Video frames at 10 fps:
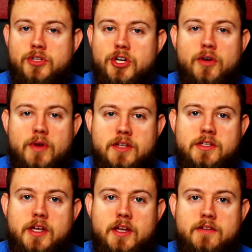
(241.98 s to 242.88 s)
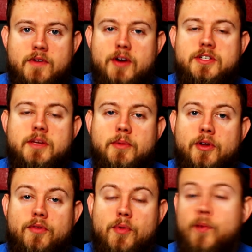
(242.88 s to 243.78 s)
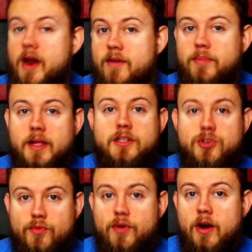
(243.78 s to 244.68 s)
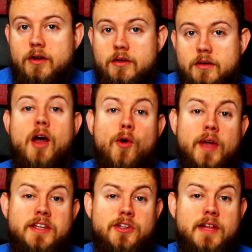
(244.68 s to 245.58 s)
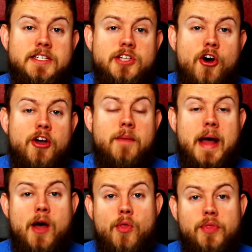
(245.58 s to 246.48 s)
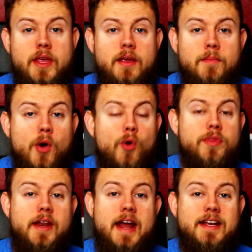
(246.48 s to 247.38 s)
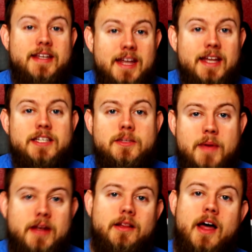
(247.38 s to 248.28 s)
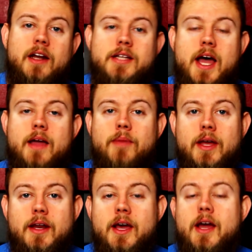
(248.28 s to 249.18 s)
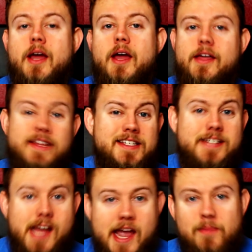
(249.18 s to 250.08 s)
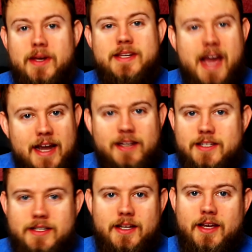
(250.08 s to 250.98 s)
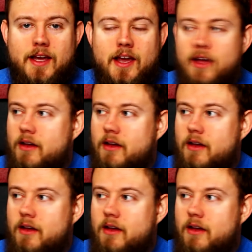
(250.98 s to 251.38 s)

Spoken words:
to the Show is very similar from what I've played so far. Okay, so let's talk about the mode that I did spend a lot of time in, and that's Diamond Dynasty.